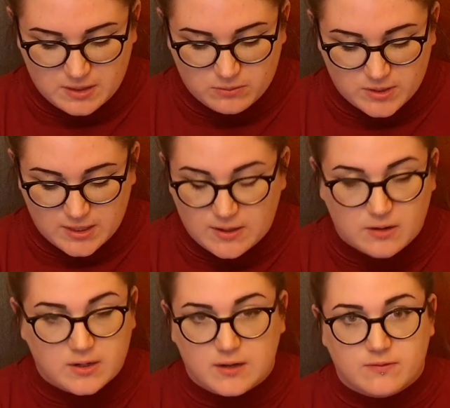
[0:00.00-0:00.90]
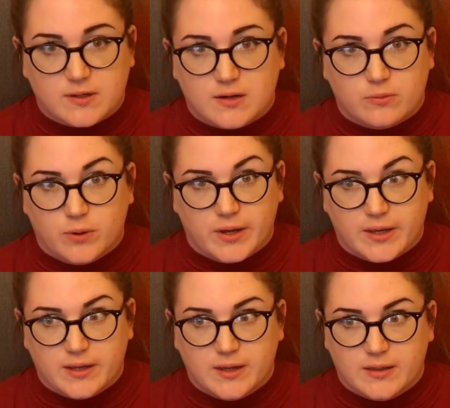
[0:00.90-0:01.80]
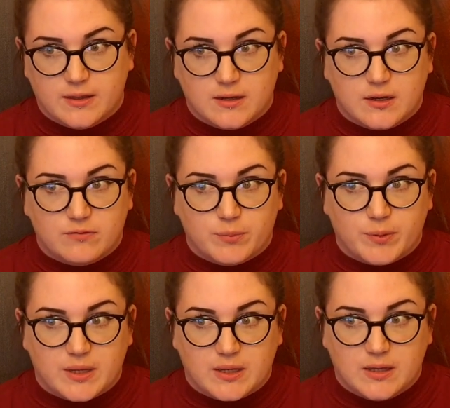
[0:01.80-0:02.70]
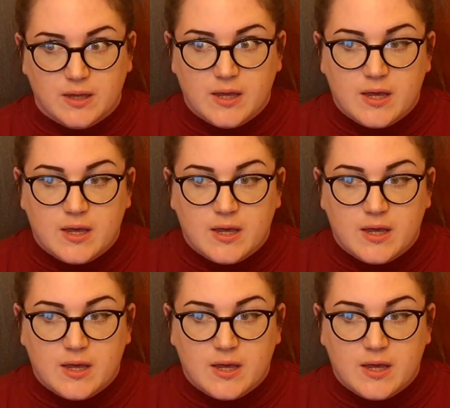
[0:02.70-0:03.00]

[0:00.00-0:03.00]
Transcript: I'd never get away, and there'd never be